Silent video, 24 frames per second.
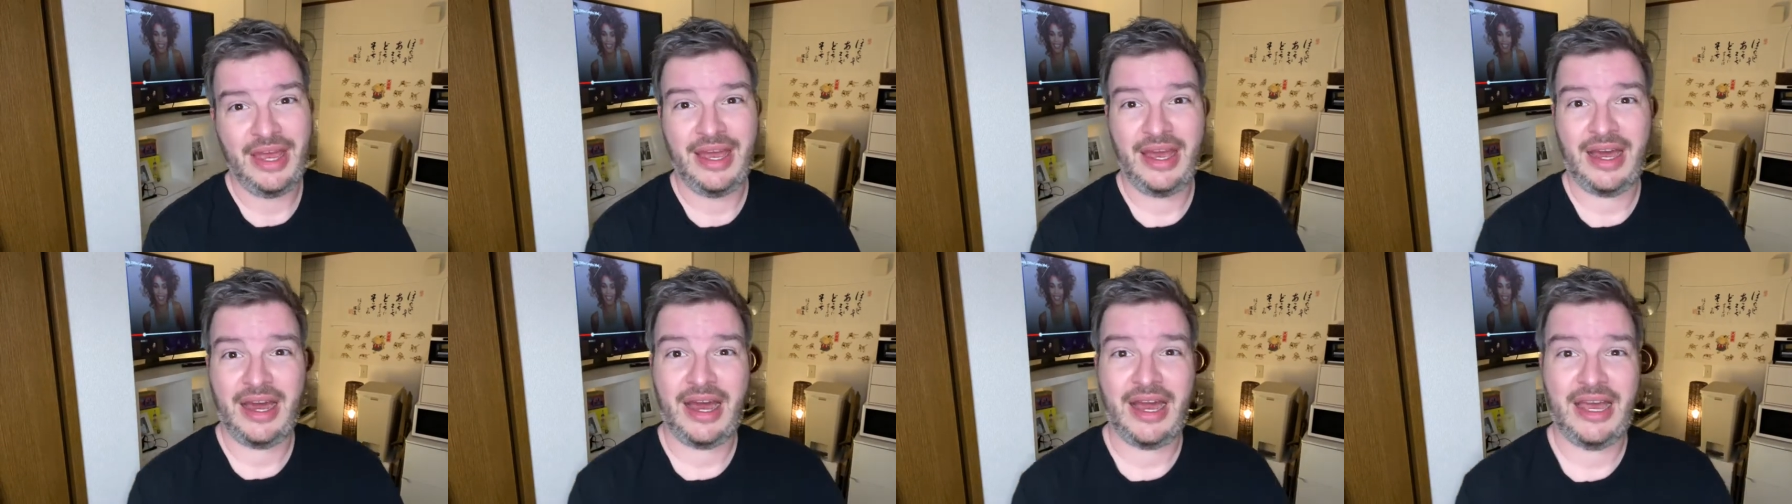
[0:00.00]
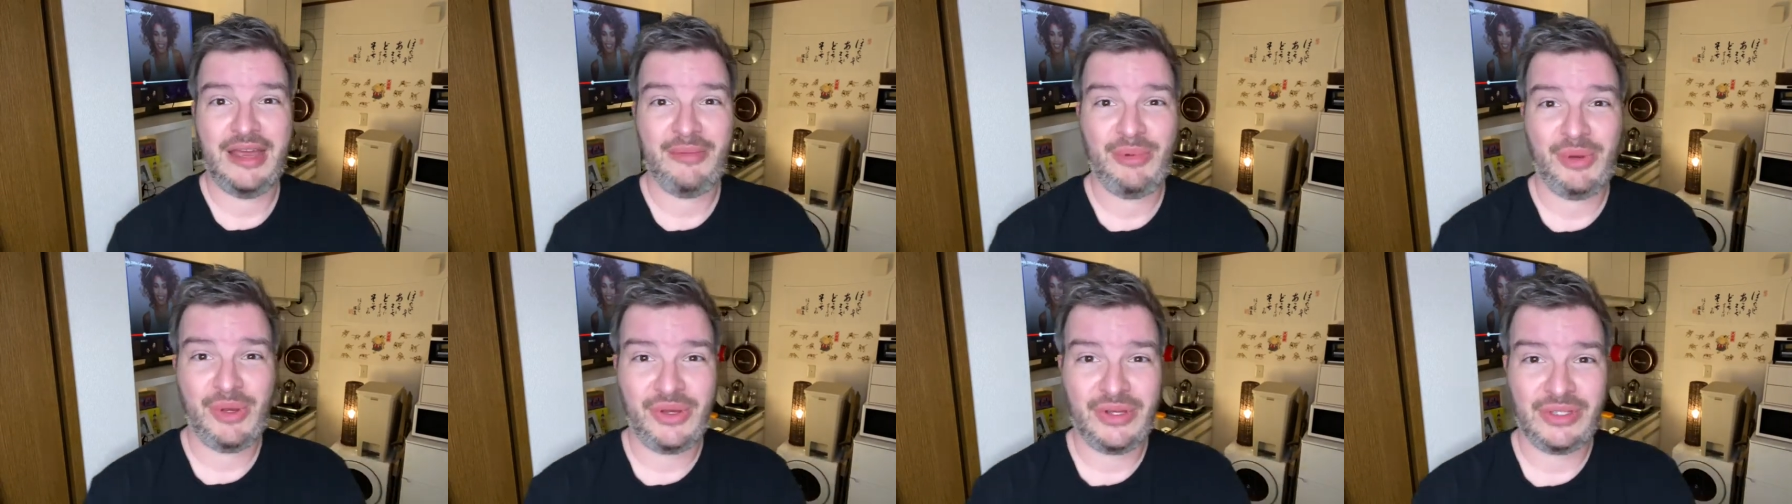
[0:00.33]

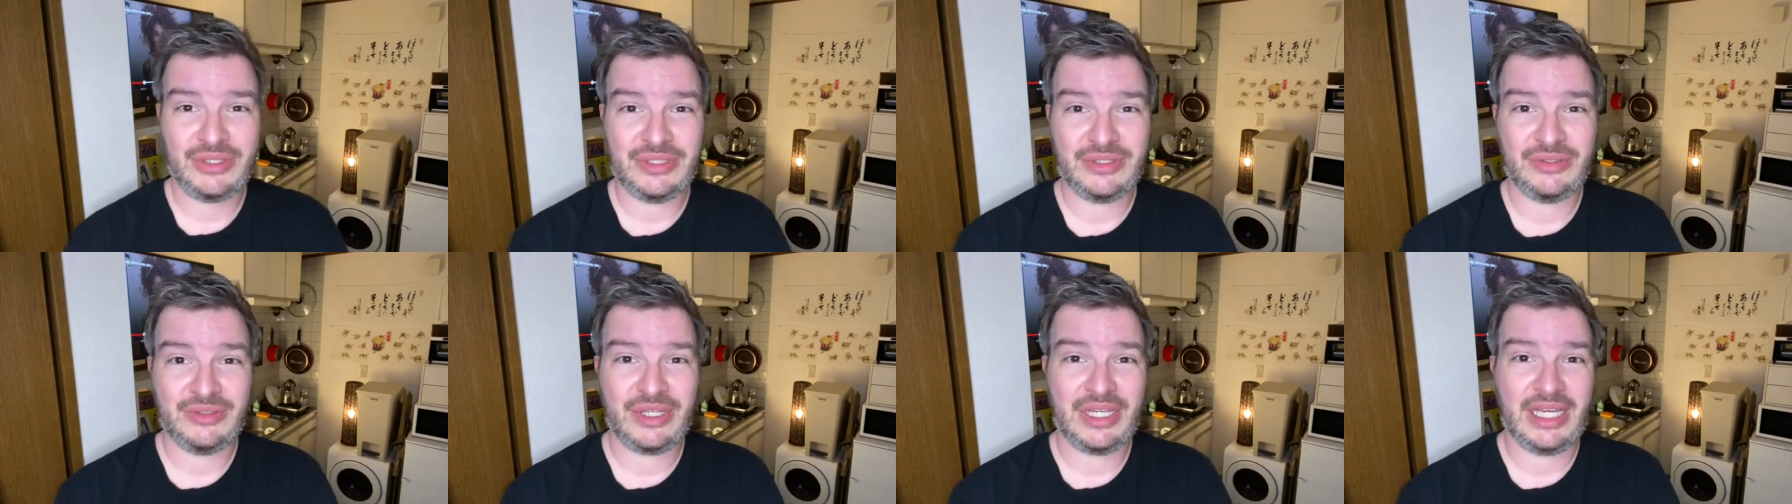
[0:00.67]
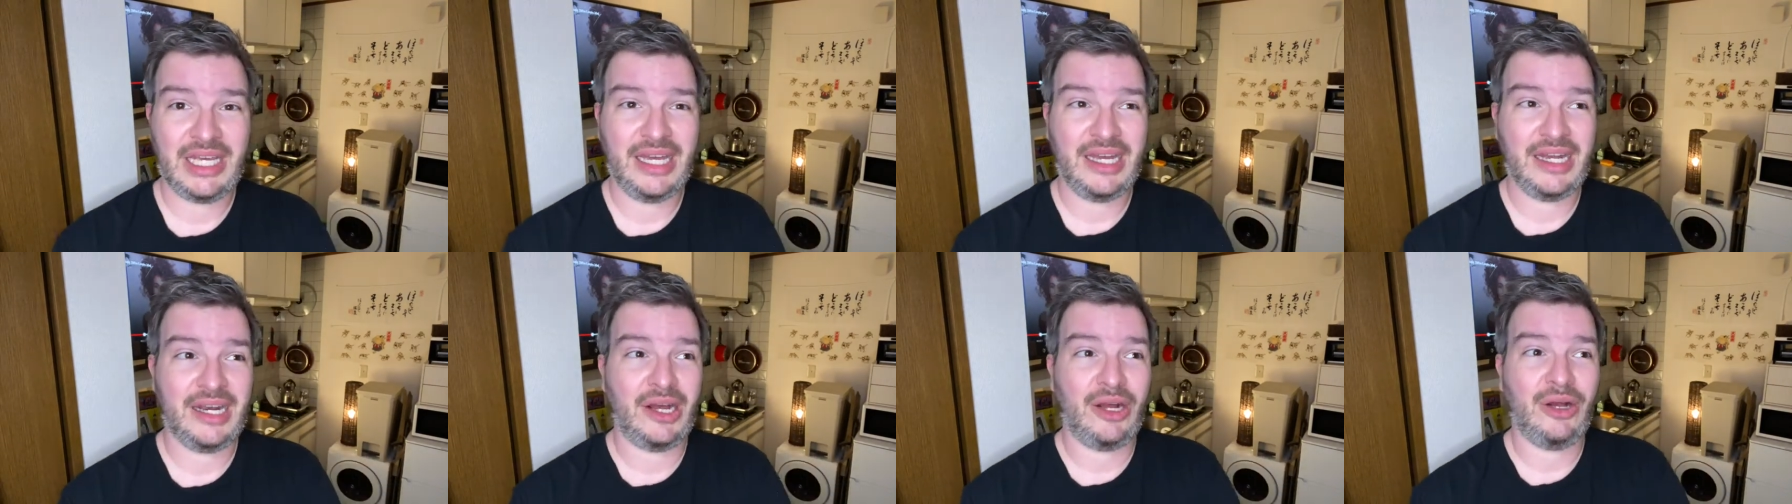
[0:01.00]
Highballs you can
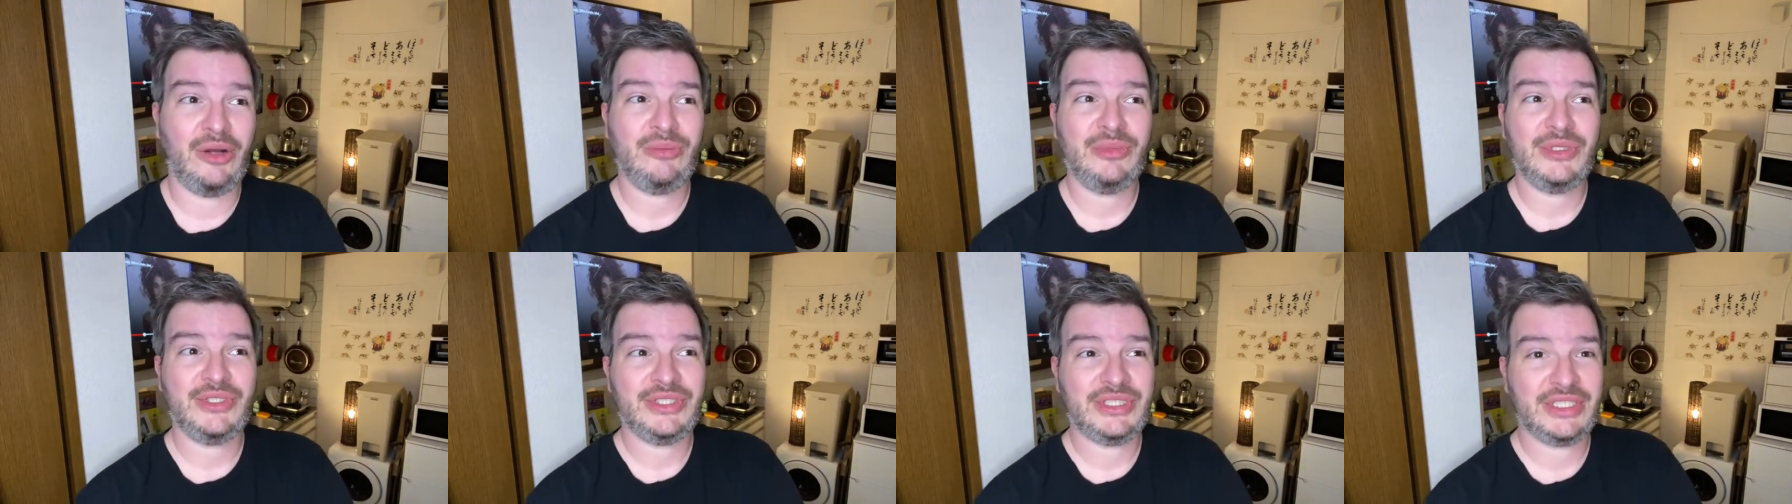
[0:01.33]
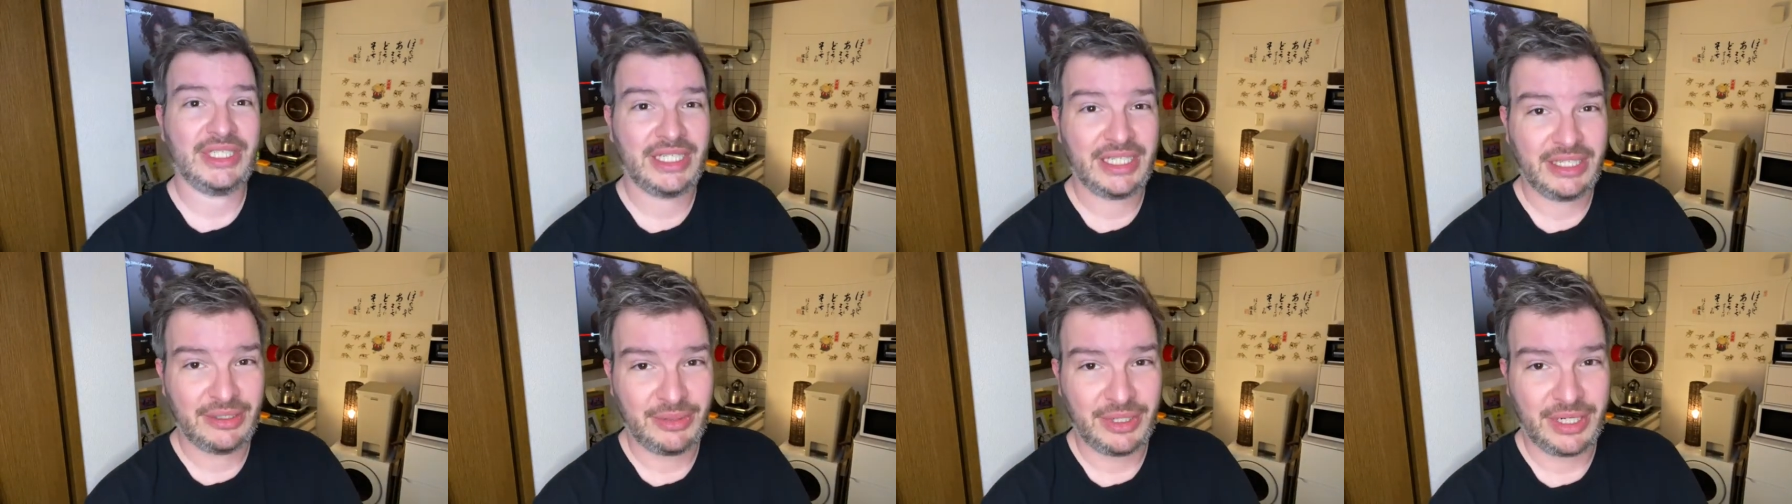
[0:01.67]
get almost
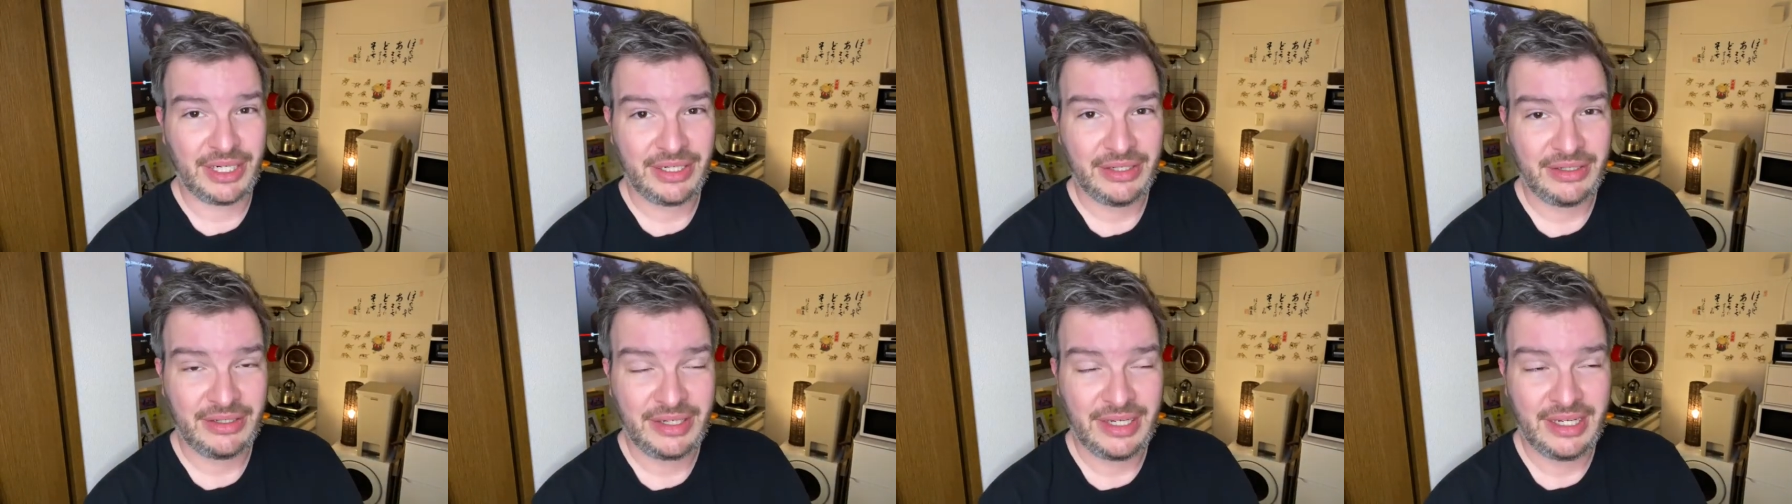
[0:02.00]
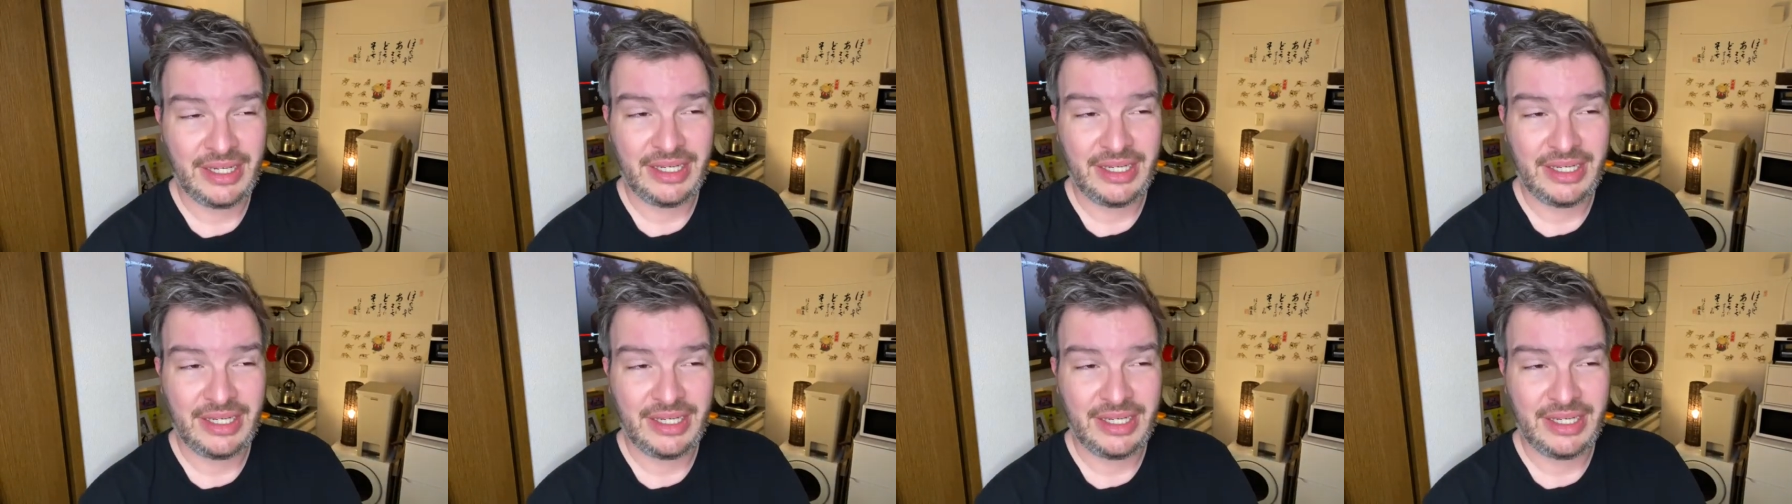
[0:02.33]
anywhere.